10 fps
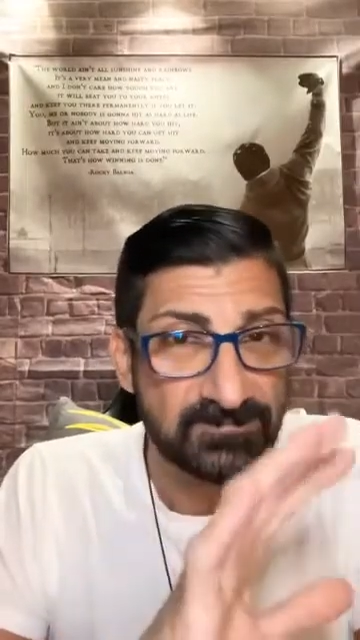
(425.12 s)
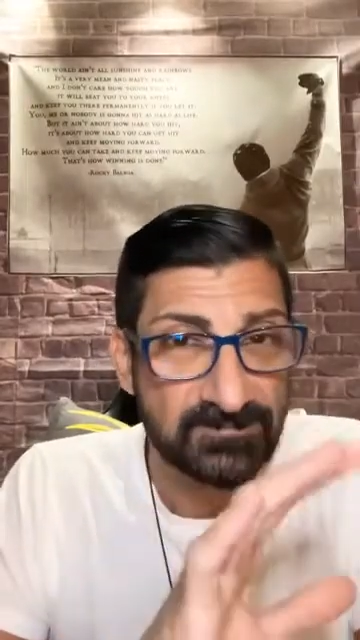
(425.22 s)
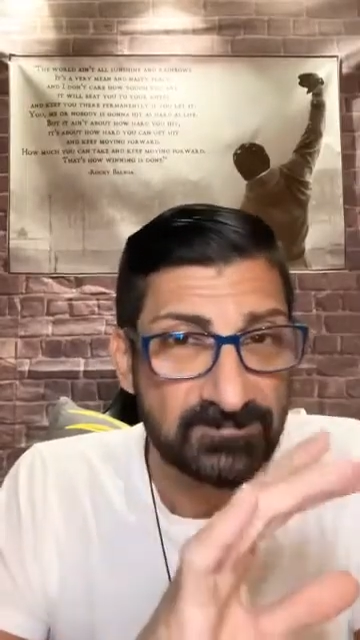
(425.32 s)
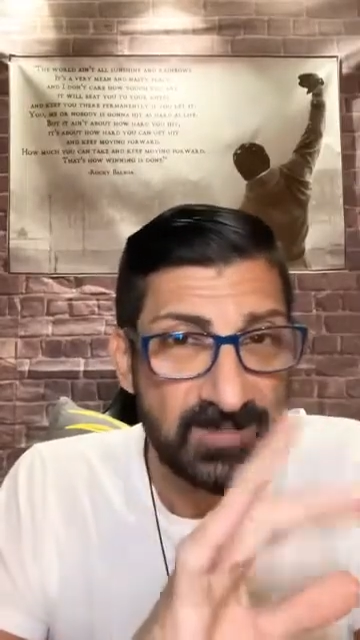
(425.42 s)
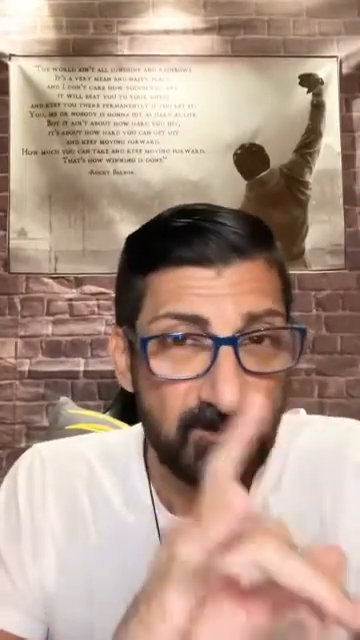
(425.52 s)

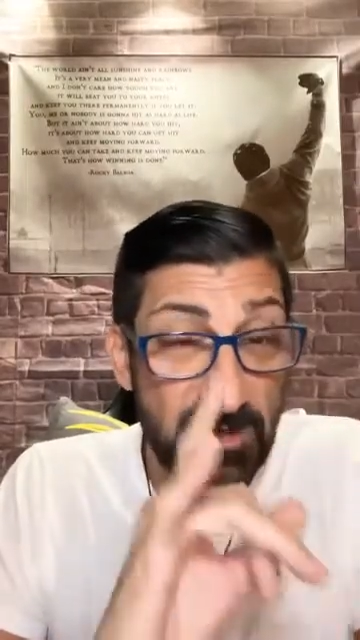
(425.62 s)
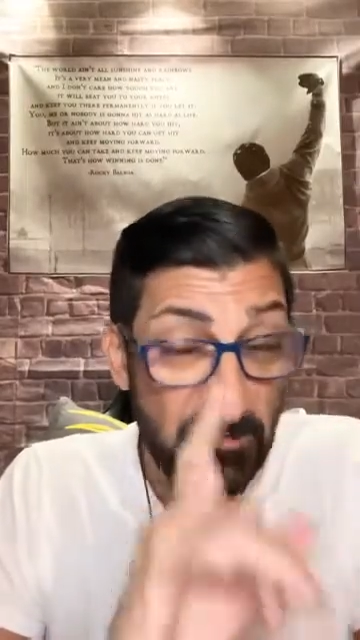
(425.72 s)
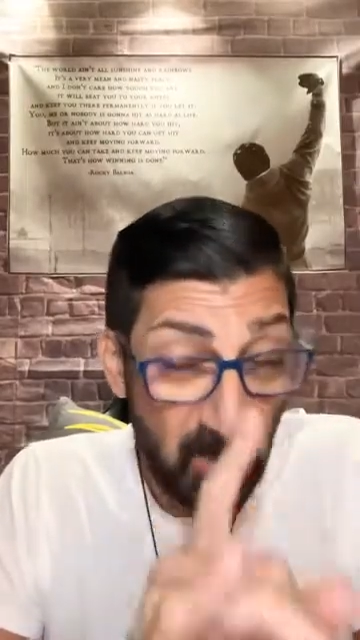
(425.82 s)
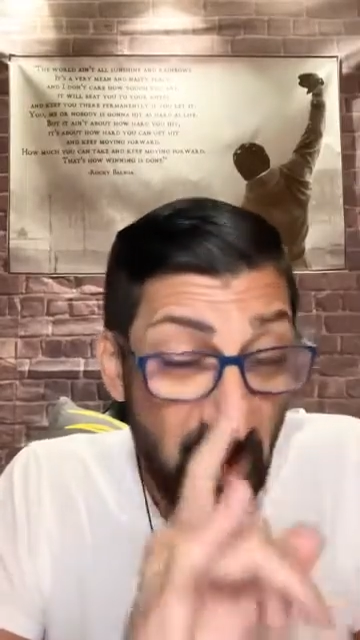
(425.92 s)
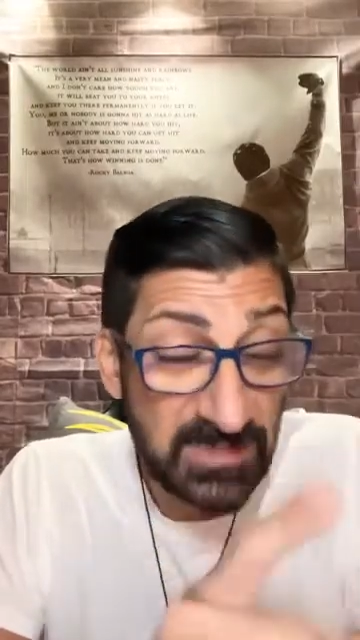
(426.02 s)
I'm going to
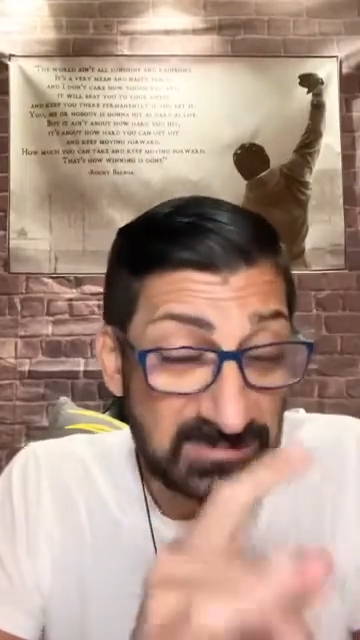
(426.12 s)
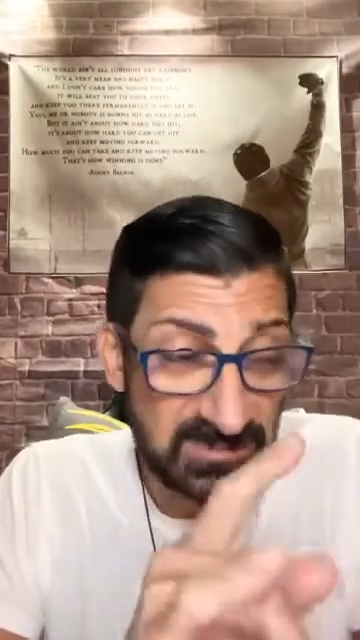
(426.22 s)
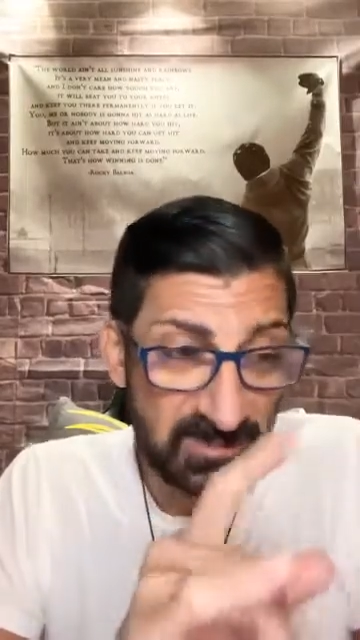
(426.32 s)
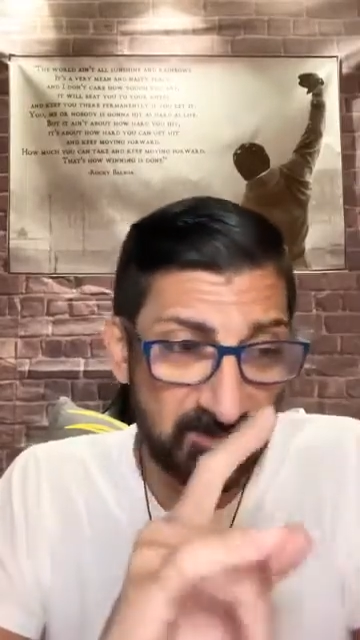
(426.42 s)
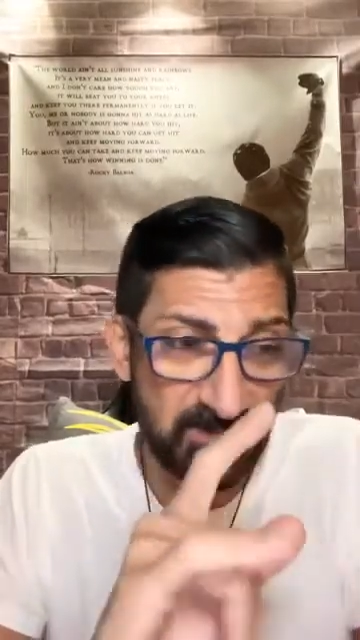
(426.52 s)
pause there
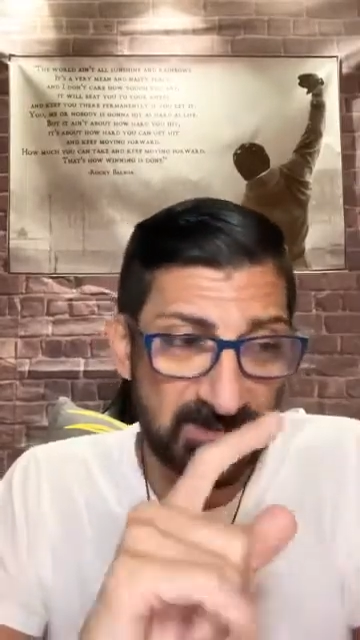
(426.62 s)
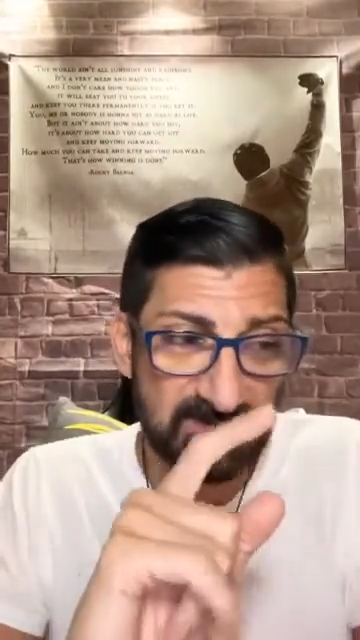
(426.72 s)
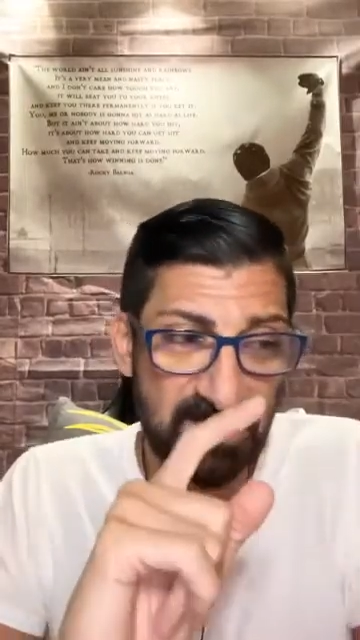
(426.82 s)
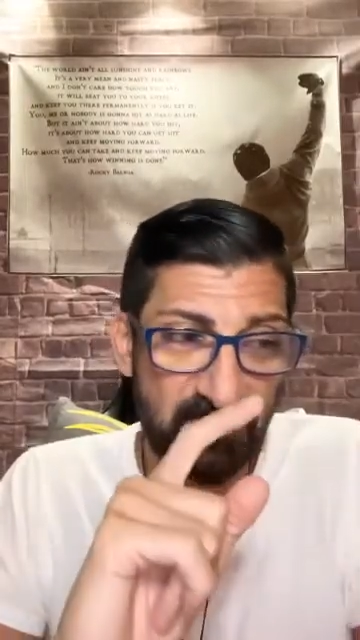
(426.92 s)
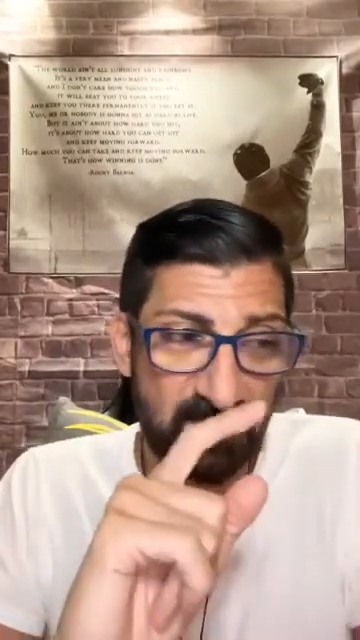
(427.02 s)
because
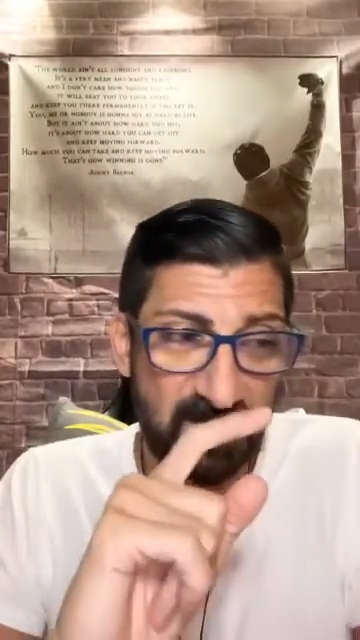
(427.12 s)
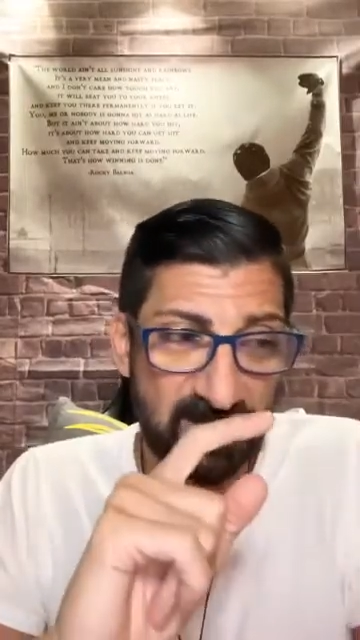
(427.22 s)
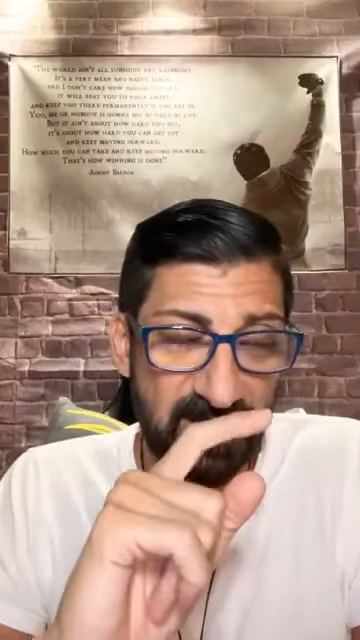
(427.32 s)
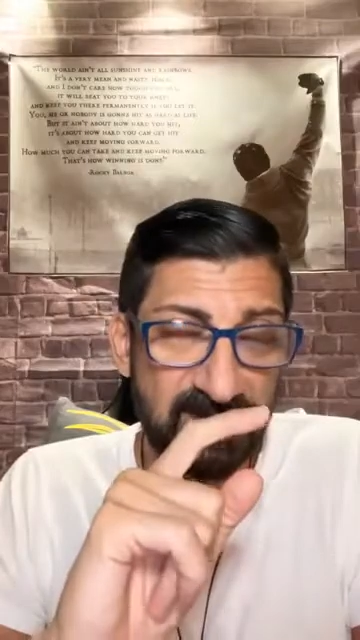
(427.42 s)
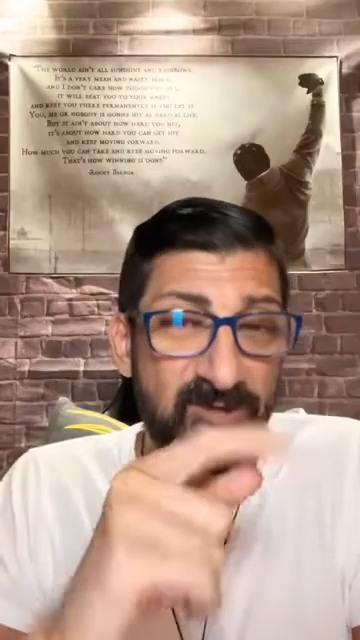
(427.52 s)
I
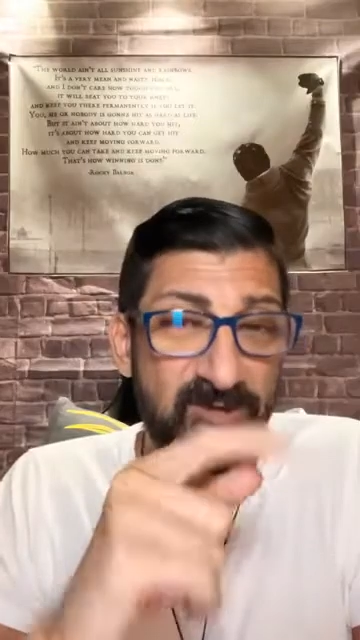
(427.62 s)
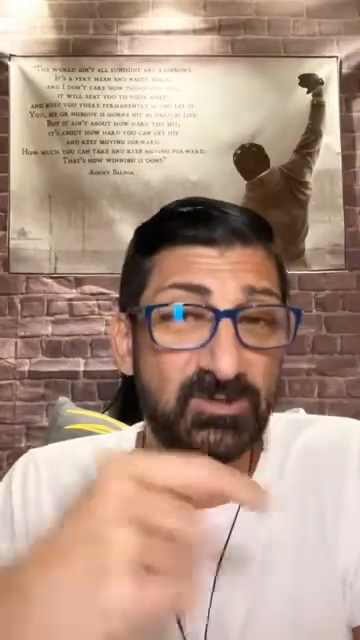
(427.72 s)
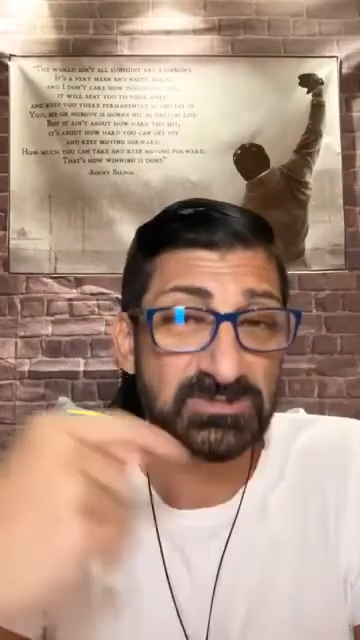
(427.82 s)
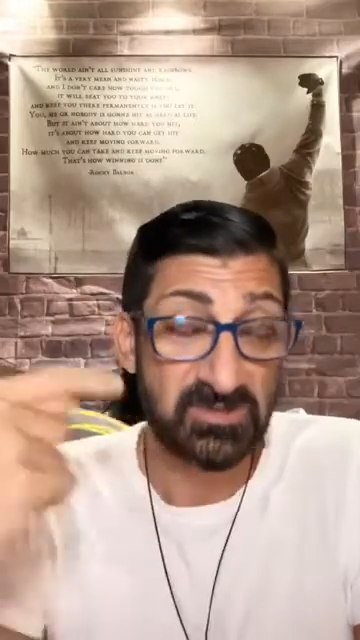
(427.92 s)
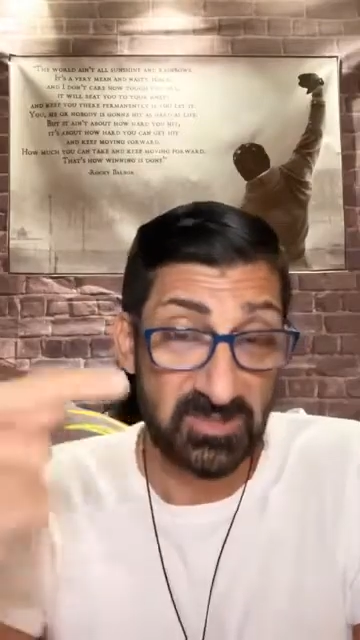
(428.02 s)
know what you're
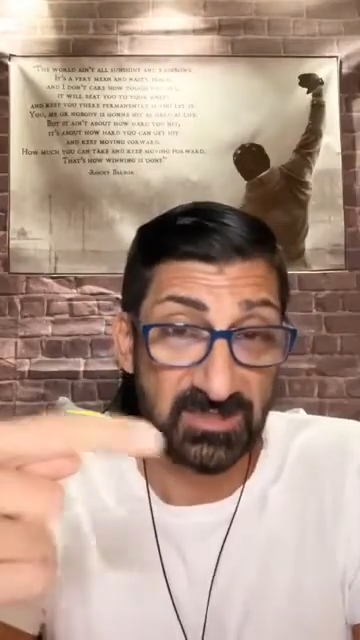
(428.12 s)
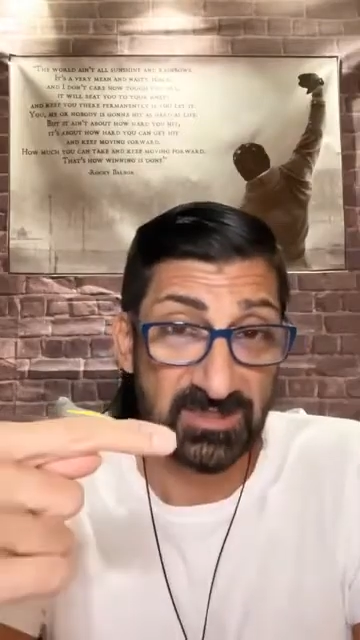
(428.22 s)
thinking,